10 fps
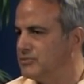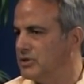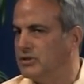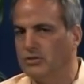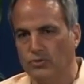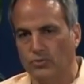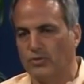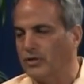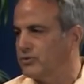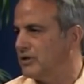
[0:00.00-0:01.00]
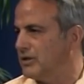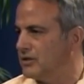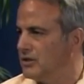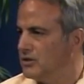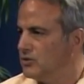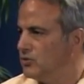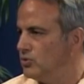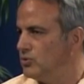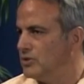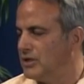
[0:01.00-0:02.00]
to the youth out there who